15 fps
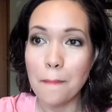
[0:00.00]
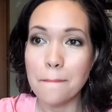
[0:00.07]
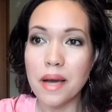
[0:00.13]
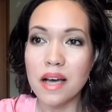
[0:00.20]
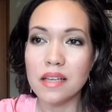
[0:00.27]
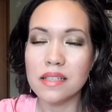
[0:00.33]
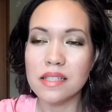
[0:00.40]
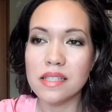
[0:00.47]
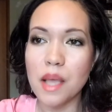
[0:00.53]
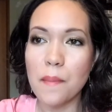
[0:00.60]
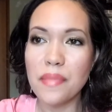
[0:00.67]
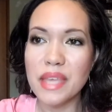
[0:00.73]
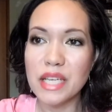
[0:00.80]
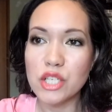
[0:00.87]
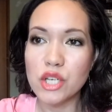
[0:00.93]
but
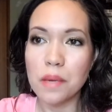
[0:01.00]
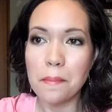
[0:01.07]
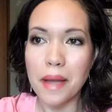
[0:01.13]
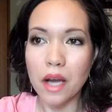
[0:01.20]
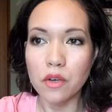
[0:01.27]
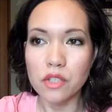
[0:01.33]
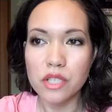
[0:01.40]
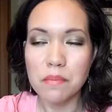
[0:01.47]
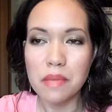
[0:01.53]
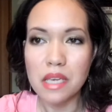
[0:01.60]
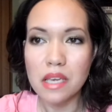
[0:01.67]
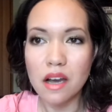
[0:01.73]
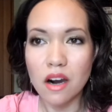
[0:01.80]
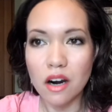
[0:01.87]
some that jump out to me